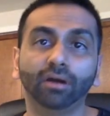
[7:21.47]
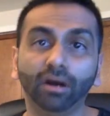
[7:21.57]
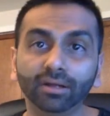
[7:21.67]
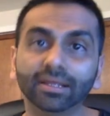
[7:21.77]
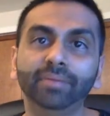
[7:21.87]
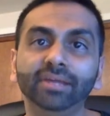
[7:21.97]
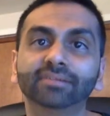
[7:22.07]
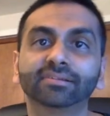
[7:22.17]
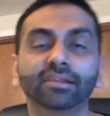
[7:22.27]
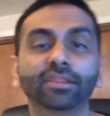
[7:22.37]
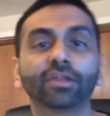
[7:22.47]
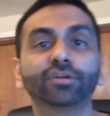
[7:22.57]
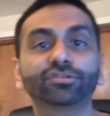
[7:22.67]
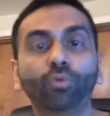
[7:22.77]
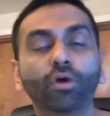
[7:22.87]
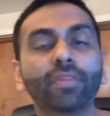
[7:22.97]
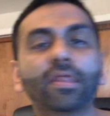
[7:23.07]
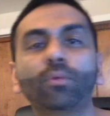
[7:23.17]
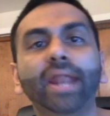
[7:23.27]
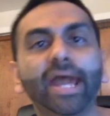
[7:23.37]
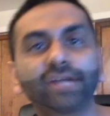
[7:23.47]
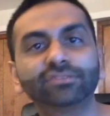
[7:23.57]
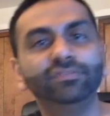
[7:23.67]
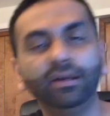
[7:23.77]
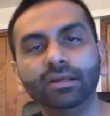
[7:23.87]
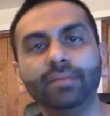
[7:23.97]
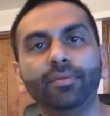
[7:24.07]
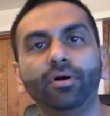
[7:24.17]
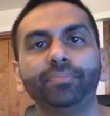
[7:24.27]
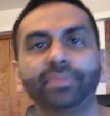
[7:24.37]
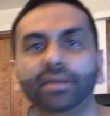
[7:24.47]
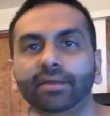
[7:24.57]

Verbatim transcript: all that means is that there's more than one x variable